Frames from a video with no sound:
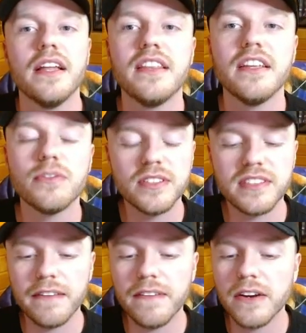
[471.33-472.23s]
This was
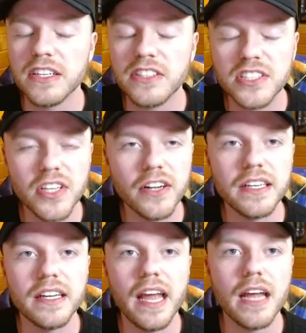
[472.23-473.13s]
a very
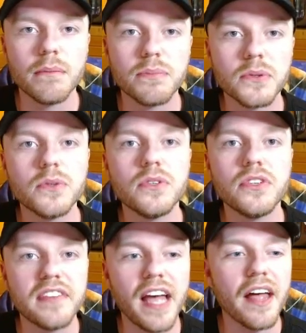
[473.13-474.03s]
sudden and brutal
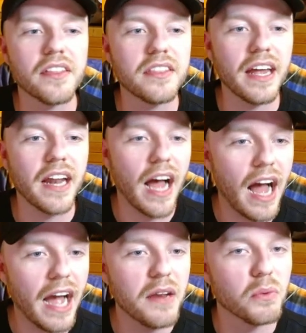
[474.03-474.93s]
death that
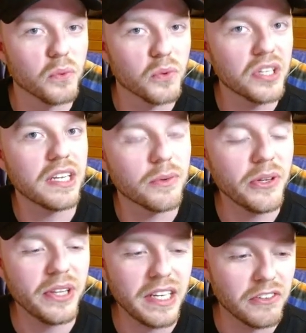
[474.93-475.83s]
I really,
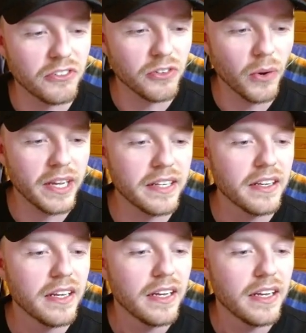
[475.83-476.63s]
really enjoyed.